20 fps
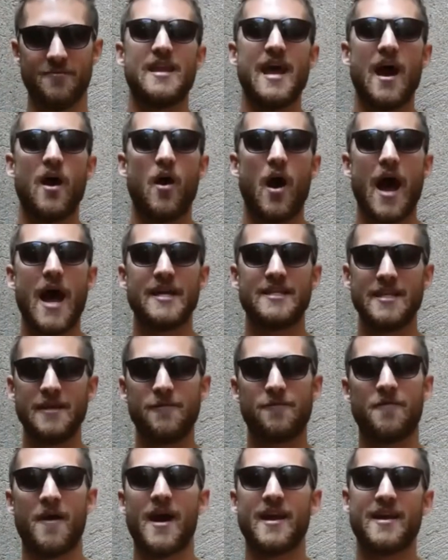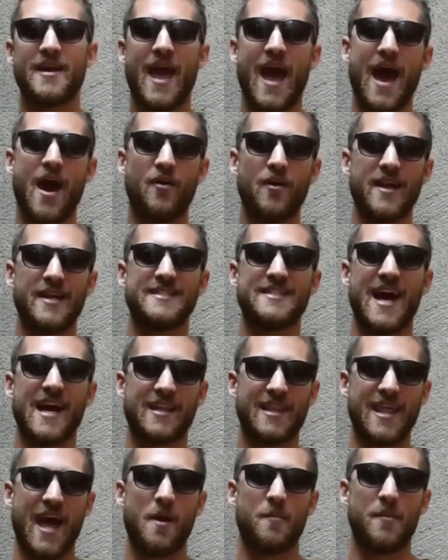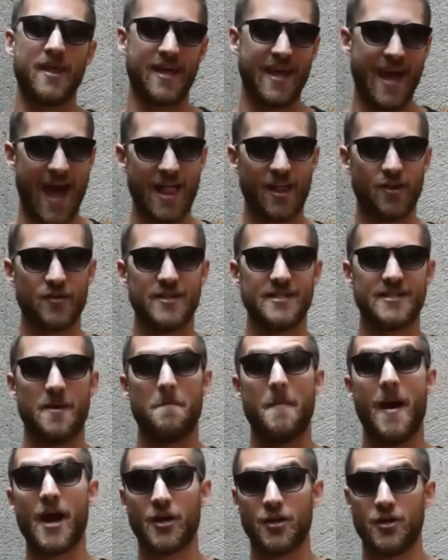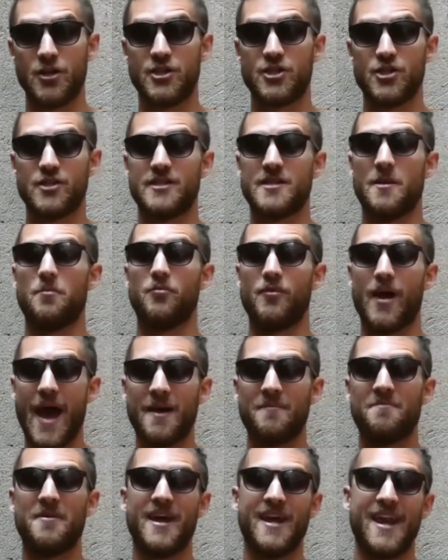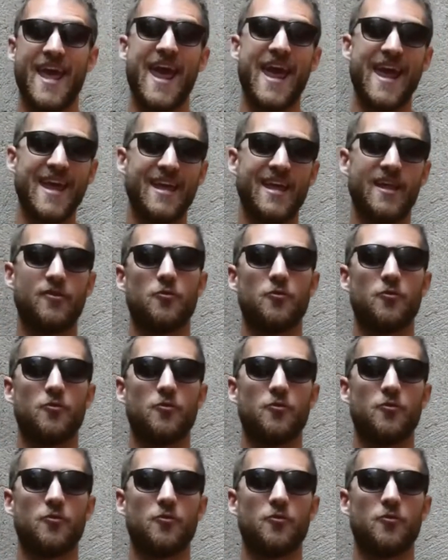Now, I did find out exactly how many calories and macronutrients that Brad Pitt ate,